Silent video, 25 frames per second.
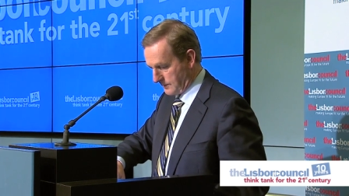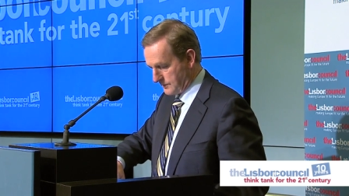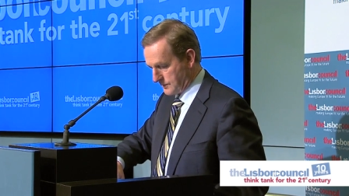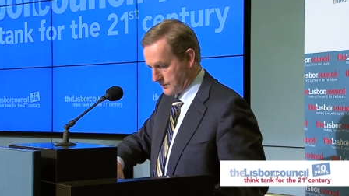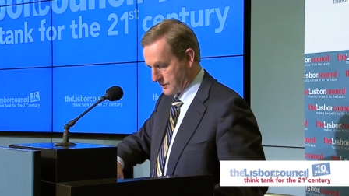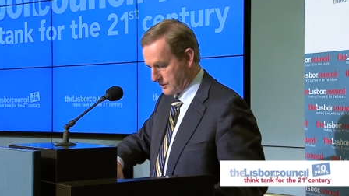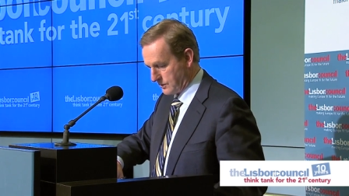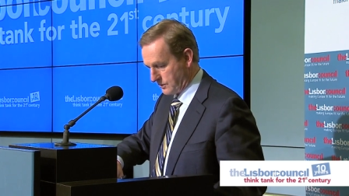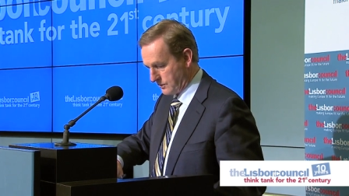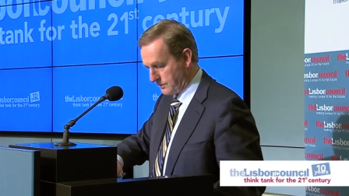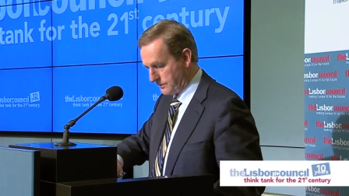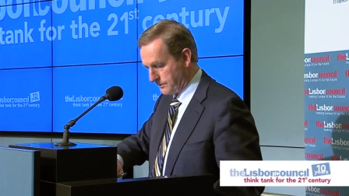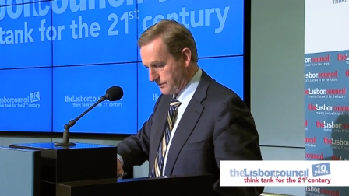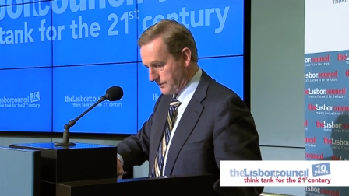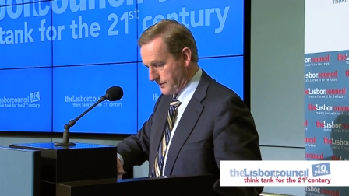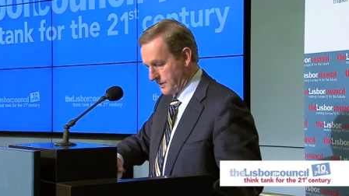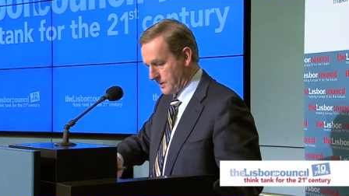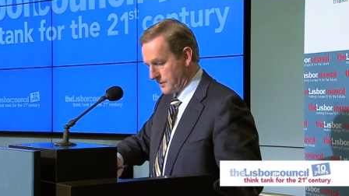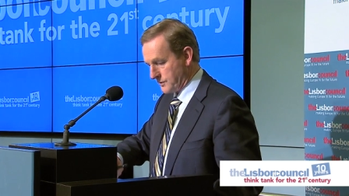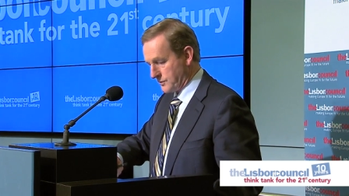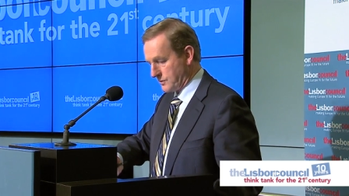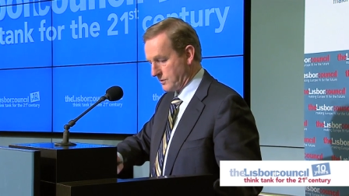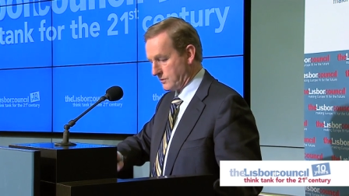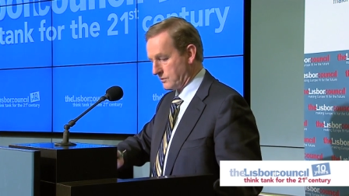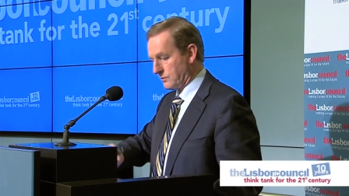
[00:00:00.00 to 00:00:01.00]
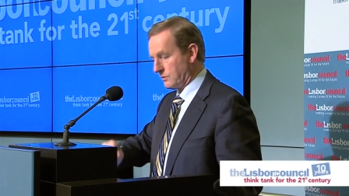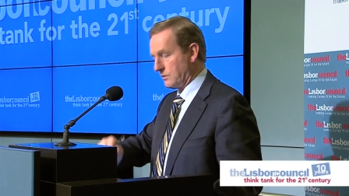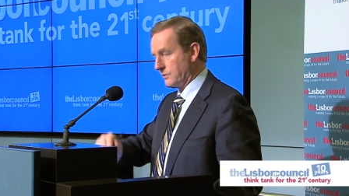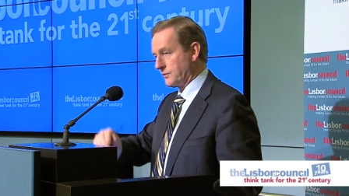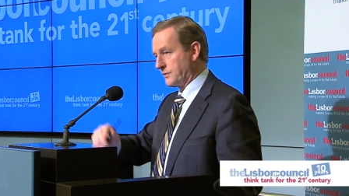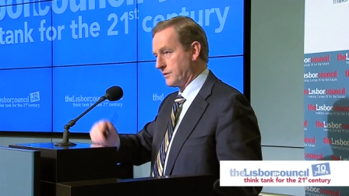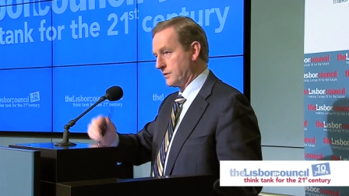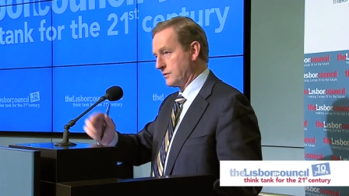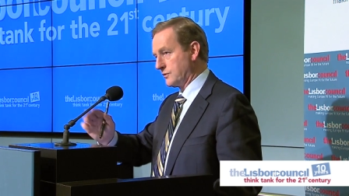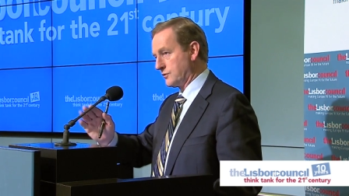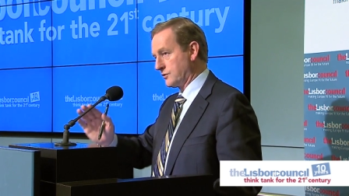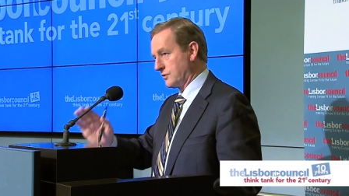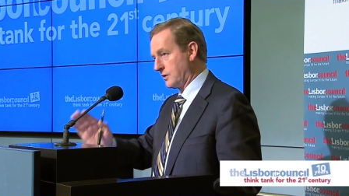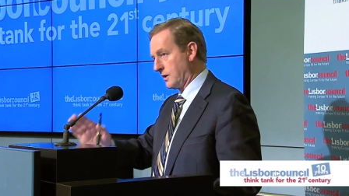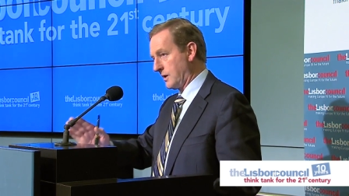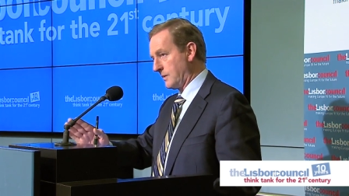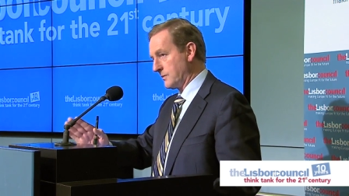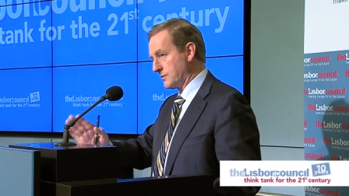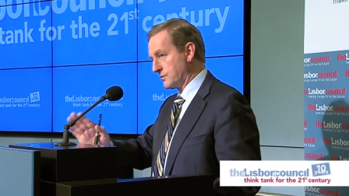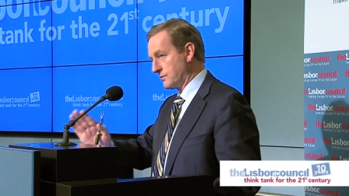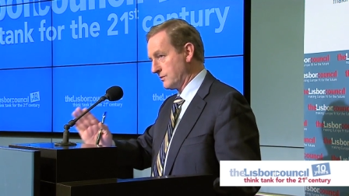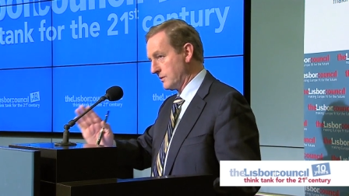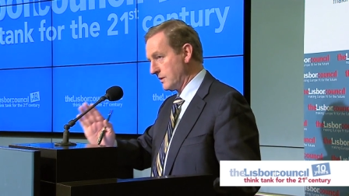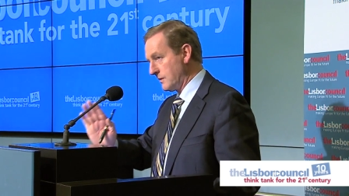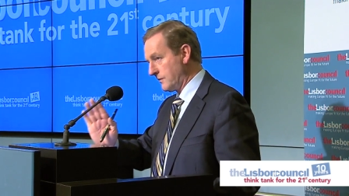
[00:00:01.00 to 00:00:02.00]
So growth and
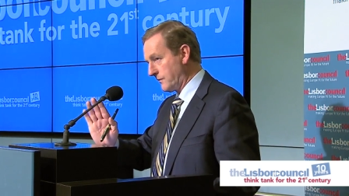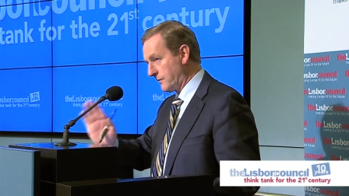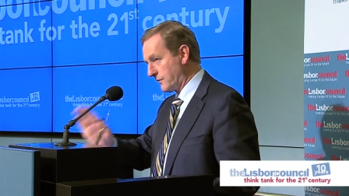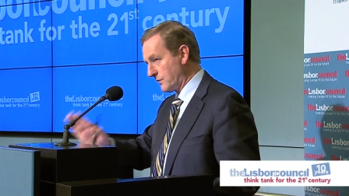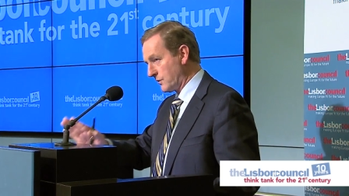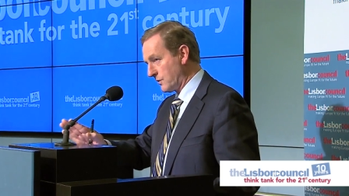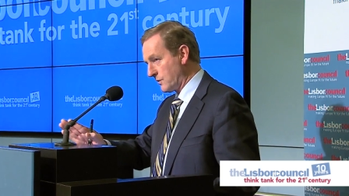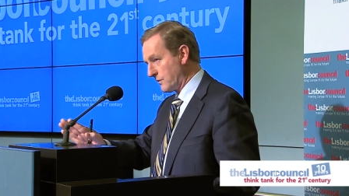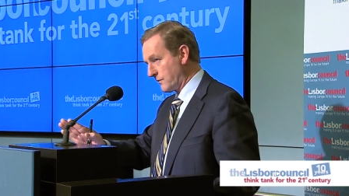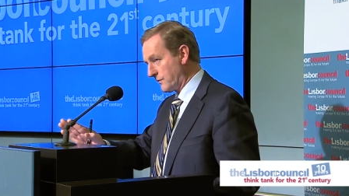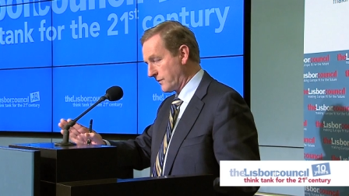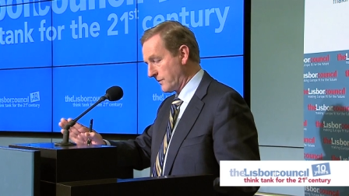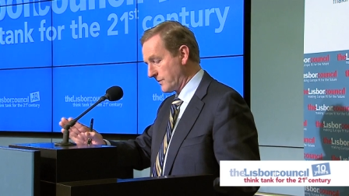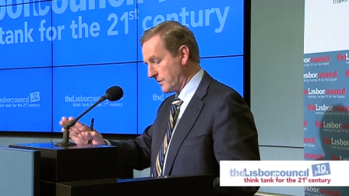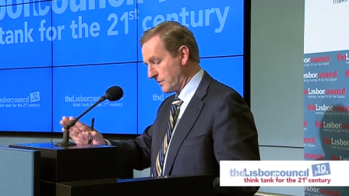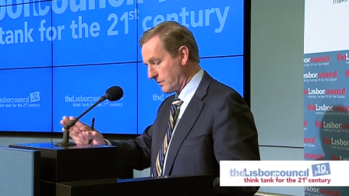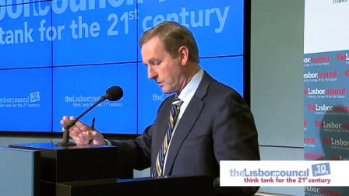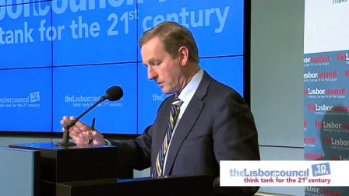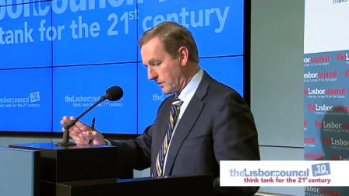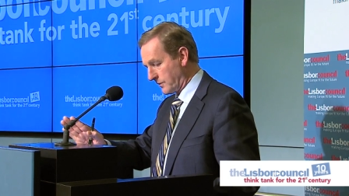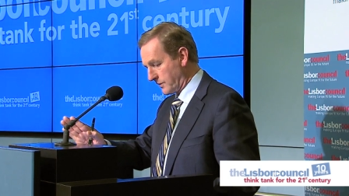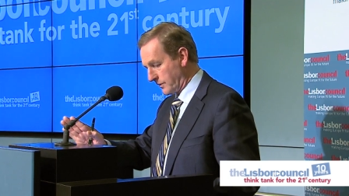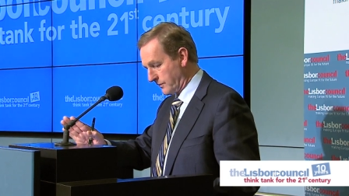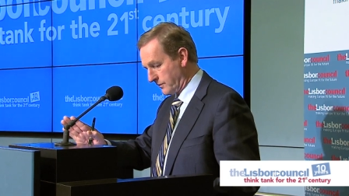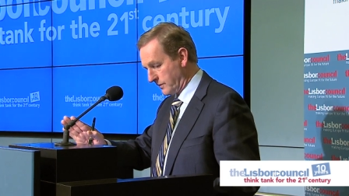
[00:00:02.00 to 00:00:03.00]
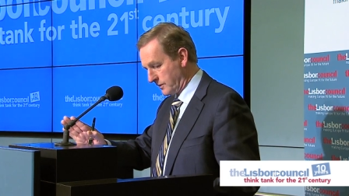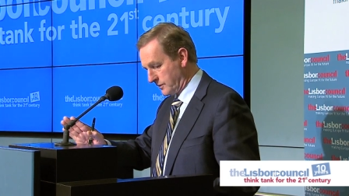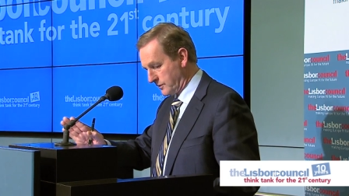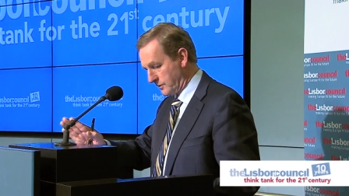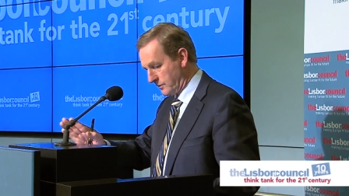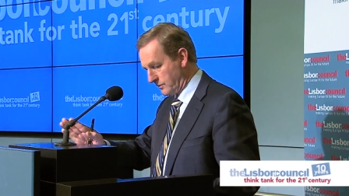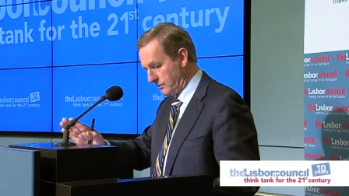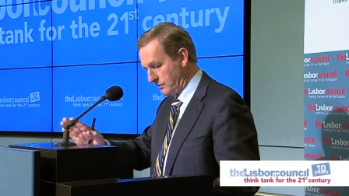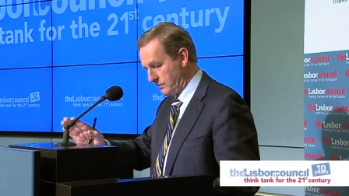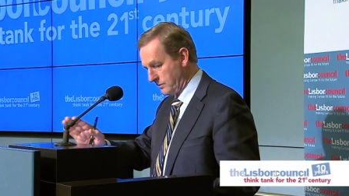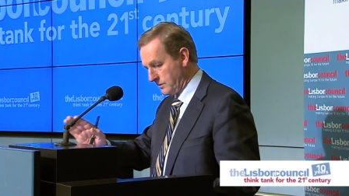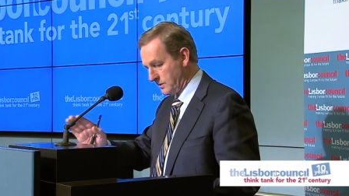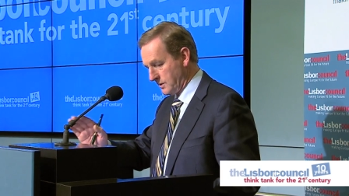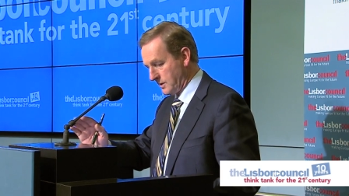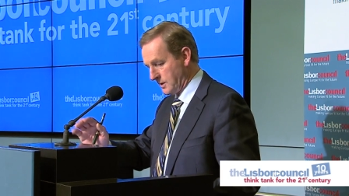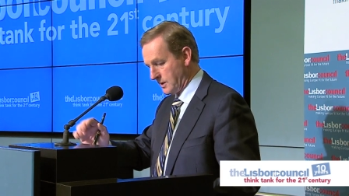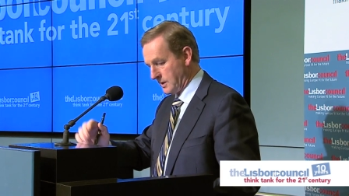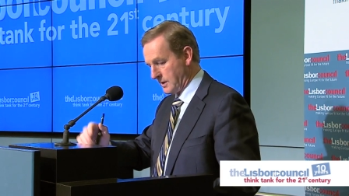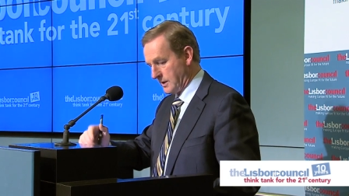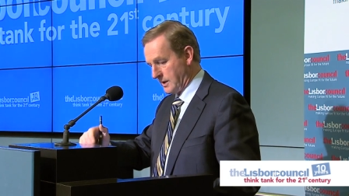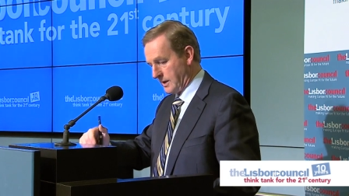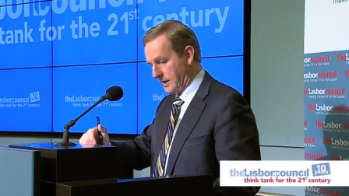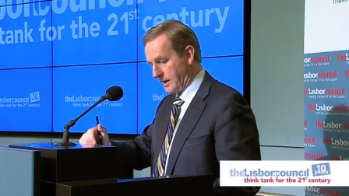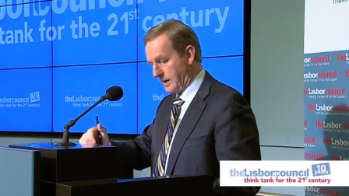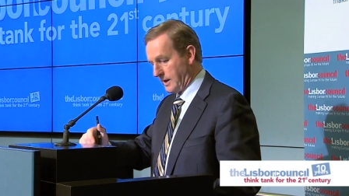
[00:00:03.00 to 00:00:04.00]
jobs will flow from the work that we do,
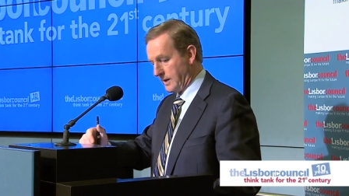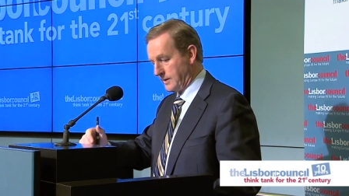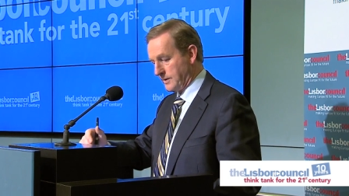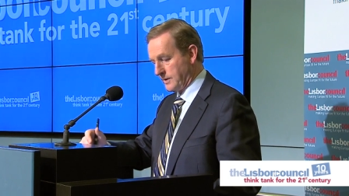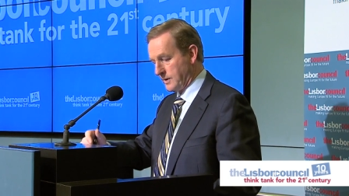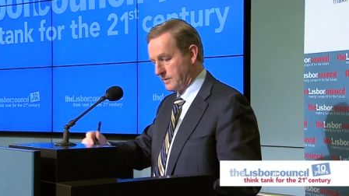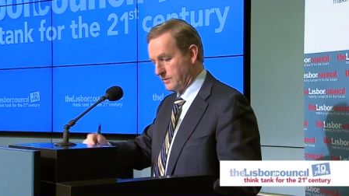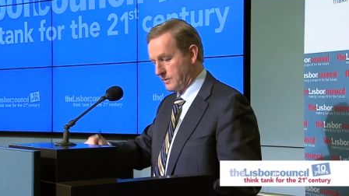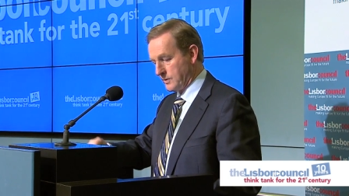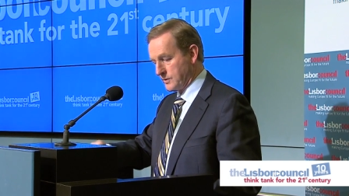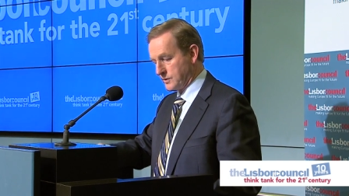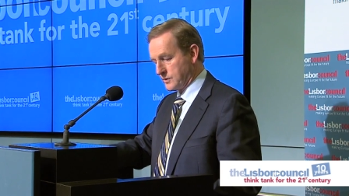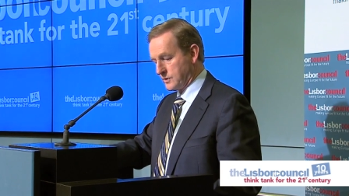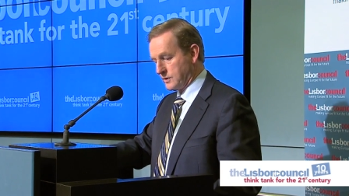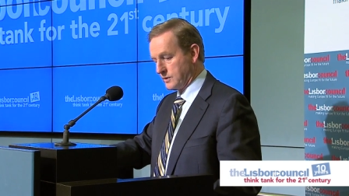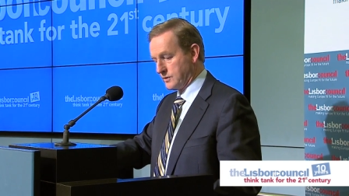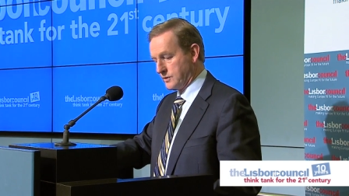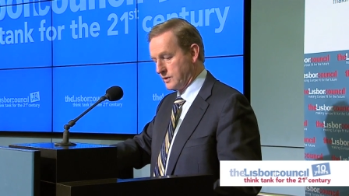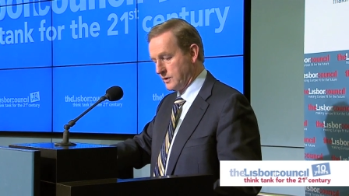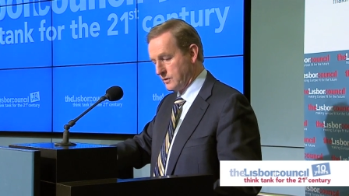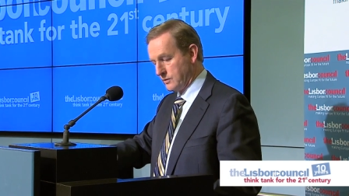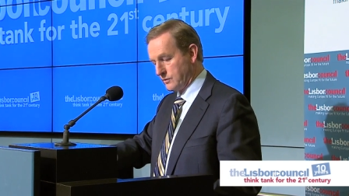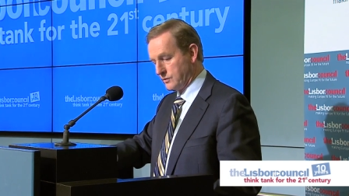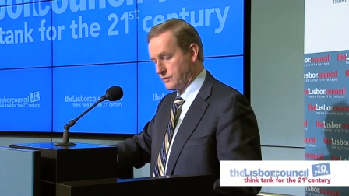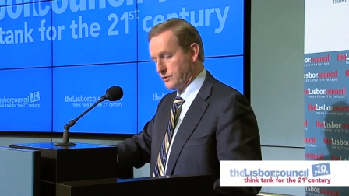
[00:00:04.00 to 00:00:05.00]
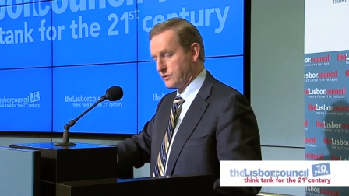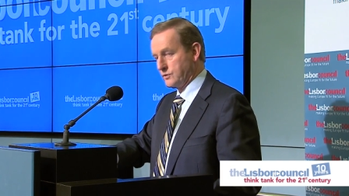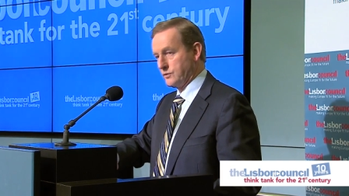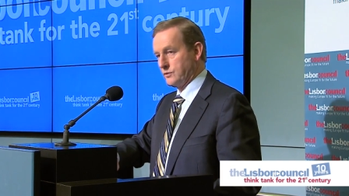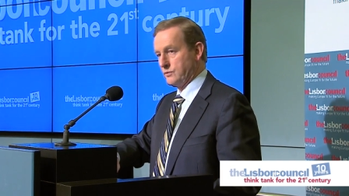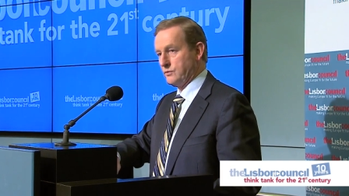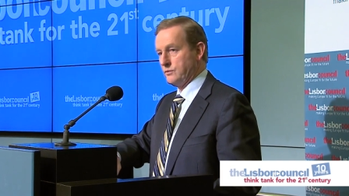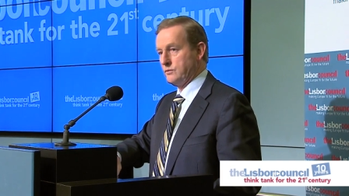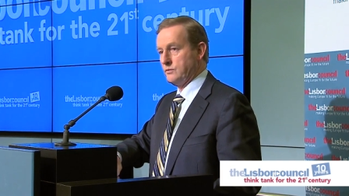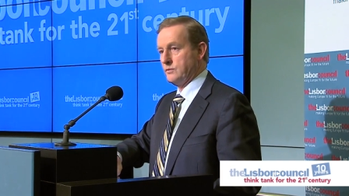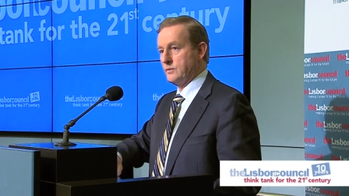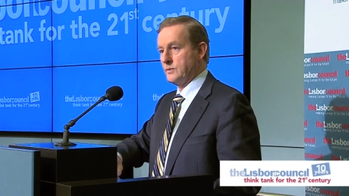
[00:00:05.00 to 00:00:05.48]
and they must continue to do.